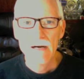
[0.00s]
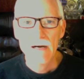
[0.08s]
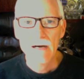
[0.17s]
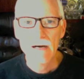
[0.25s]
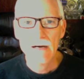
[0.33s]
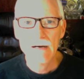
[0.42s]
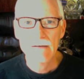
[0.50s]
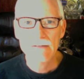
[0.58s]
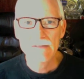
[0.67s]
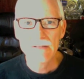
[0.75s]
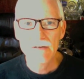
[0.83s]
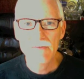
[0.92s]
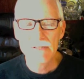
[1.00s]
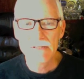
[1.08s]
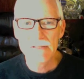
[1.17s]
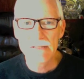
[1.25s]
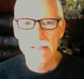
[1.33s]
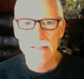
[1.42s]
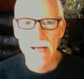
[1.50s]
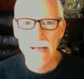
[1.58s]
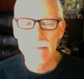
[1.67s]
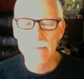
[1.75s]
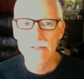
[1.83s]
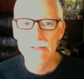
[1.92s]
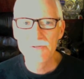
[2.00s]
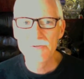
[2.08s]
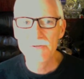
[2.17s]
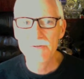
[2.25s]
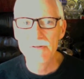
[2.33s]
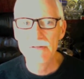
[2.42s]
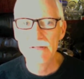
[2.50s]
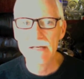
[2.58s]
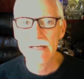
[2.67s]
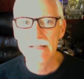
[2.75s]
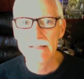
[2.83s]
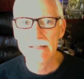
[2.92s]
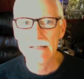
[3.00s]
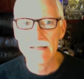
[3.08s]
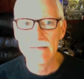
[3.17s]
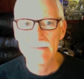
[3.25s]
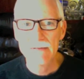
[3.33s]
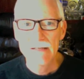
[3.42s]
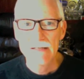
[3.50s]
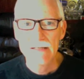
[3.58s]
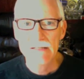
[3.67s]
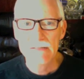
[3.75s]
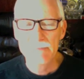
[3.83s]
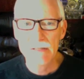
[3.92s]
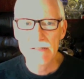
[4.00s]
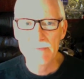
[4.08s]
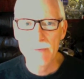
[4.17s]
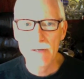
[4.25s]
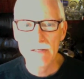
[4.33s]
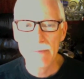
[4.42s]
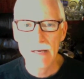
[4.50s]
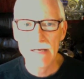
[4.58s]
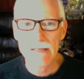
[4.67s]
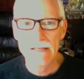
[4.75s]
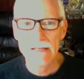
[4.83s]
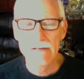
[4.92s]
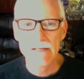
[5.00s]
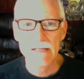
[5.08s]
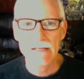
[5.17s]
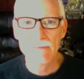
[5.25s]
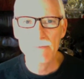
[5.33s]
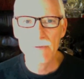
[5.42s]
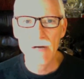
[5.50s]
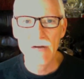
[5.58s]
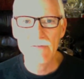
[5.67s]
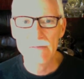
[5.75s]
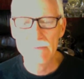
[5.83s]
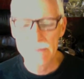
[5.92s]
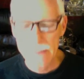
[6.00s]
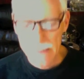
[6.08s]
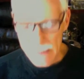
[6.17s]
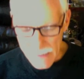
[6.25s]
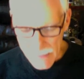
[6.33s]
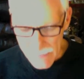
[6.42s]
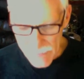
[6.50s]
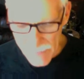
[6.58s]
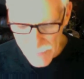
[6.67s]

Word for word: Uh, so this is a timeless truth that uh, is being spoken about here again in Proverbs. There are